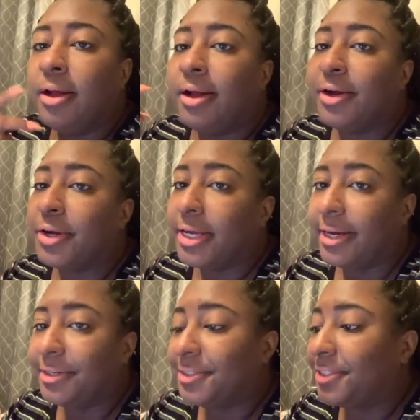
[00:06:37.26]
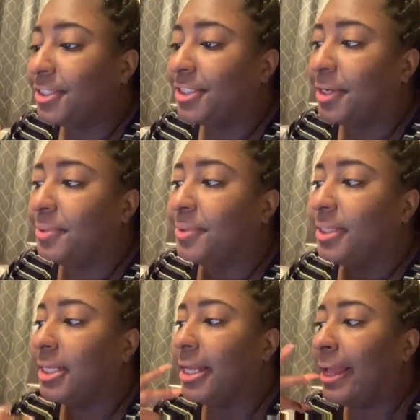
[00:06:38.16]
Okay, y'all, so
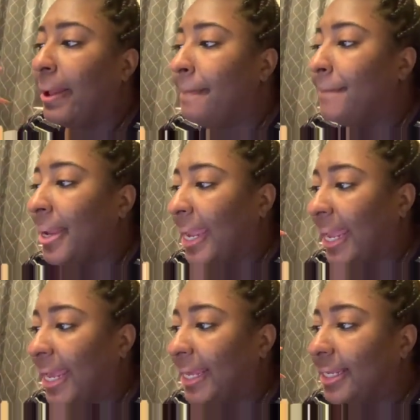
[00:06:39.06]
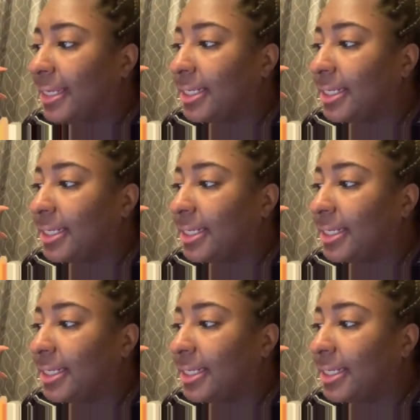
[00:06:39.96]
I'm back.